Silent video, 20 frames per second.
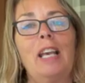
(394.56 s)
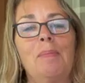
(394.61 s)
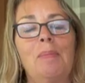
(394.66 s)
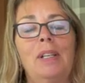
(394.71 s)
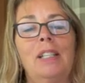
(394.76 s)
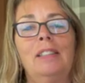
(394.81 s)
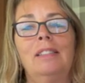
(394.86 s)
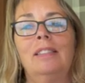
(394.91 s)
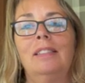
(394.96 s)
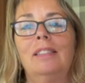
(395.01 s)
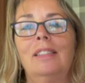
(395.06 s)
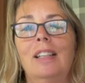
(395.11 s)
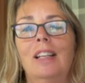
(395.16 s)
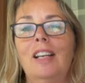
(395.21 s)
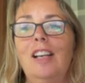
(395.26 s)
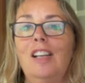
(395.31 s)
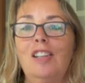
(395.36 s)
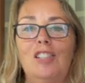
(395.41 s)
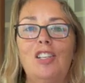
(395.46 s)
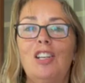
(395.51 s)
and
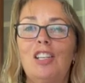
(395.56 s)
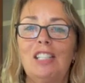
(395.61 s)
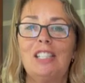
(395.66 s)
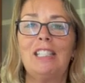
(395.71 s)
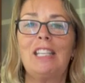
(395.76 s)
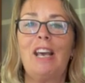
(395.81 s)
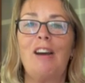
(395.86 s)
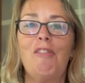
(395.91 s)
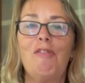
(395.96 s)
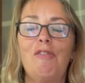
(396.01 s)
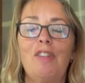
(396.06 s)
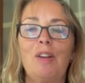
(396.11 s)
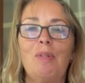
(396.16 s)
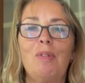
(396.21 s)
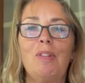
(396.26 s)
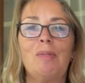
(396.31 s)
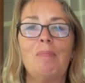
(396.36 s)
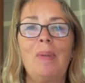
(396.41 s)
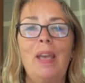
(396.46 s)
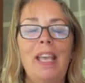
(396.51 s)
took a selfie
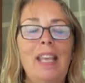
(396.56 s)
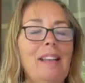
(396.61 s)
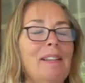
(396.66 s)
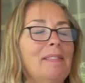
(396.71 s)
with me.